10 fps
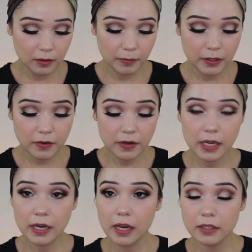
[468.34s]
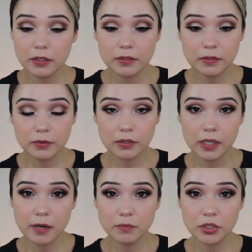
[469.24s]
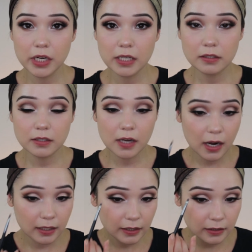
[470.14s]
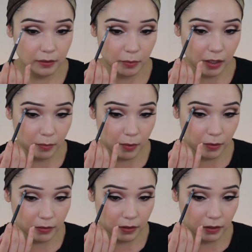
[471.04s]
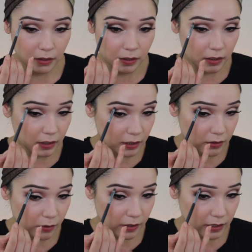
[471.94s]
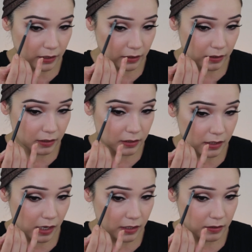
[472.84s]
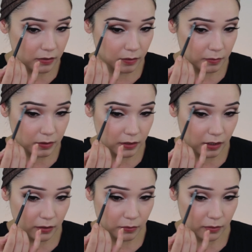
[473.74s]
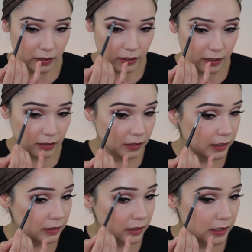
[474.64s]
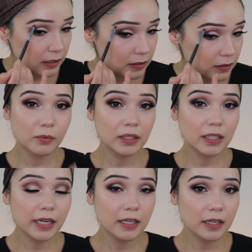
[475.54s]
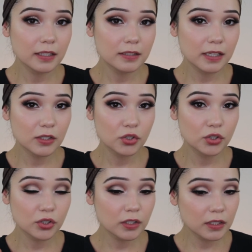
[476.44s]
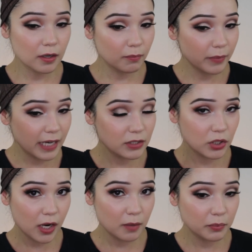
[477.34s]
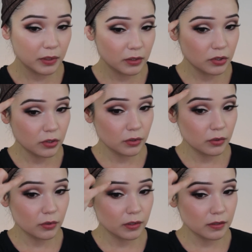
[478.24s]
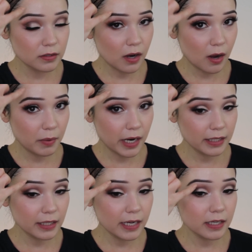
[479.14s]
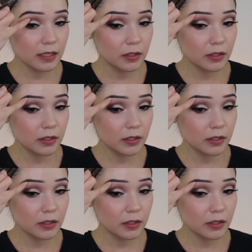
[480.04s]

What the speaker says: going to go ahead and use those same shades to highlight the brow bone. And I don't want anything intense, so I'm just kind of running it lightly. So when the light hits, it should match up to the top highlight,